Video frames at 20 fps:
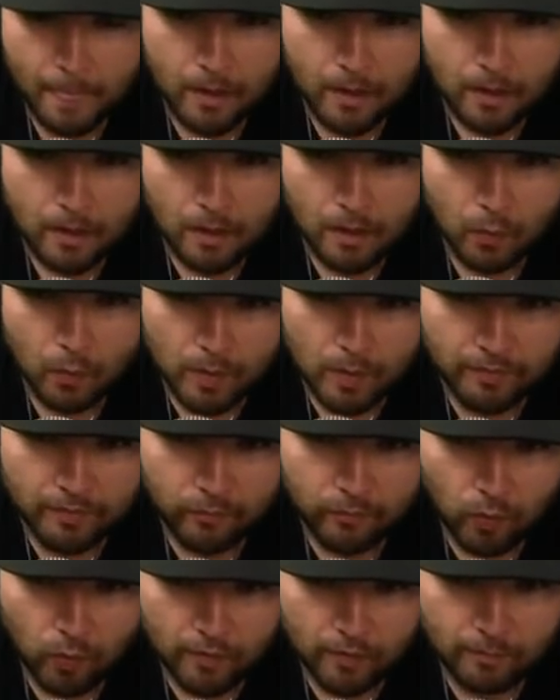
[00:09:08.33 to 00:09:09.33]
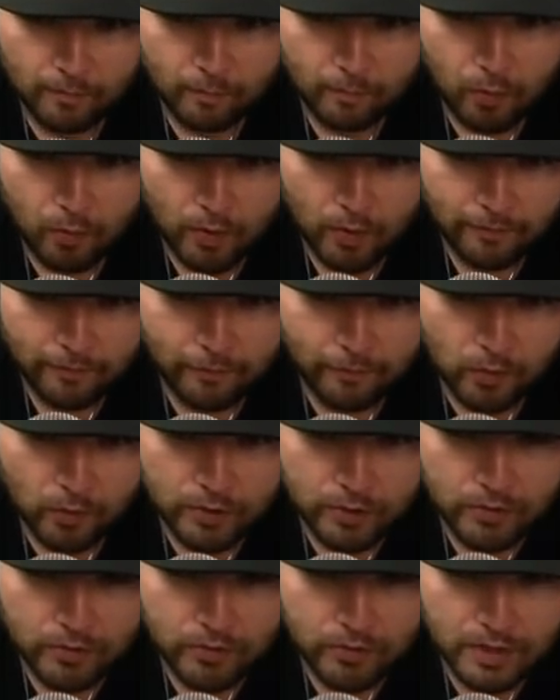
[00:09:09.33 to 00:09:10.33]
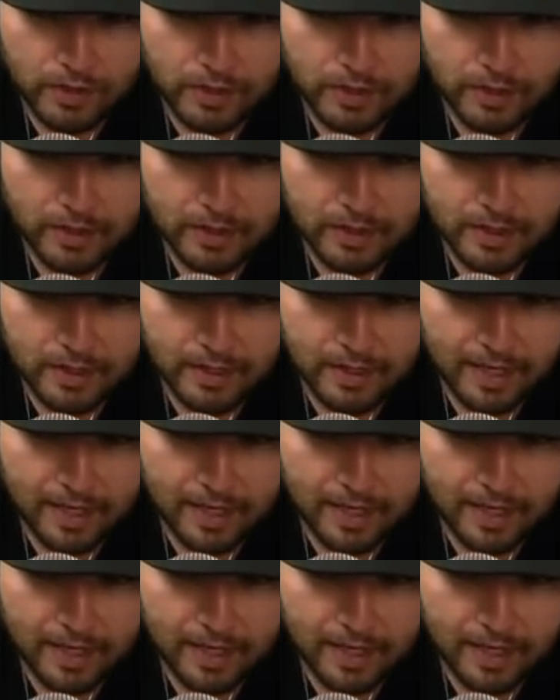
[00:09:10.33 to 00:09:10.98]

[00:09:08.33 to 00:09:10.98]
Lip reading: a whip of 1.426,